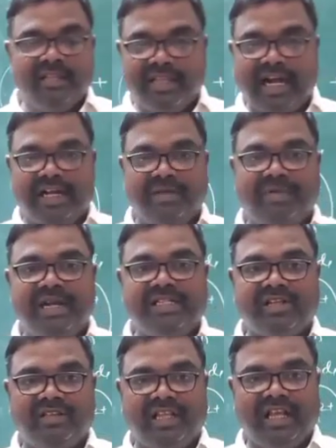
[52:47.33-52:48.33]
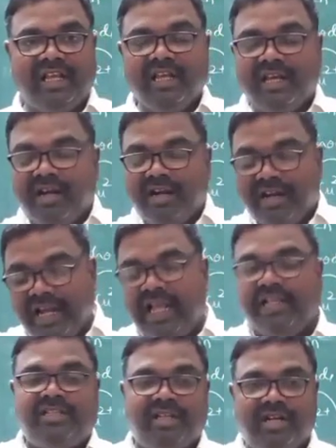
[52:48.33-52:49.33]
that depends on the
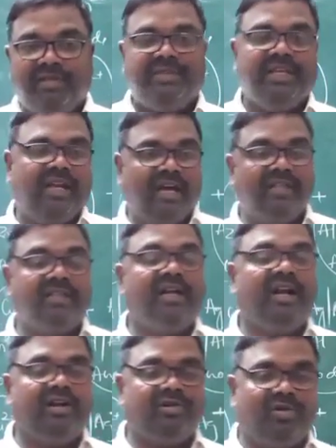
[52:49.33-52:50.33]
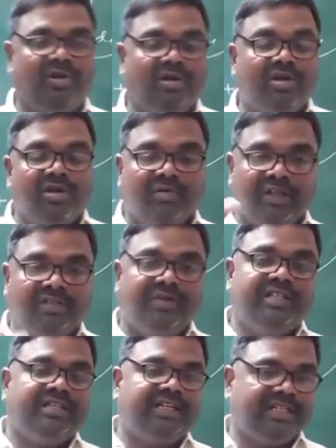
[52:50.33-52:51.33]
nature of the another electrode with
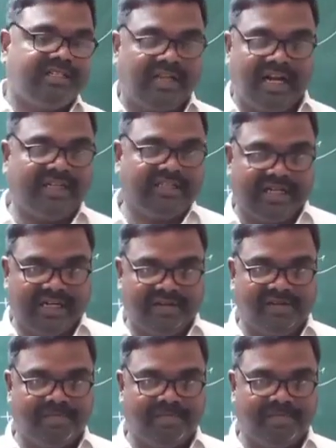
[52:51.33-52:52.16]
which it is connected.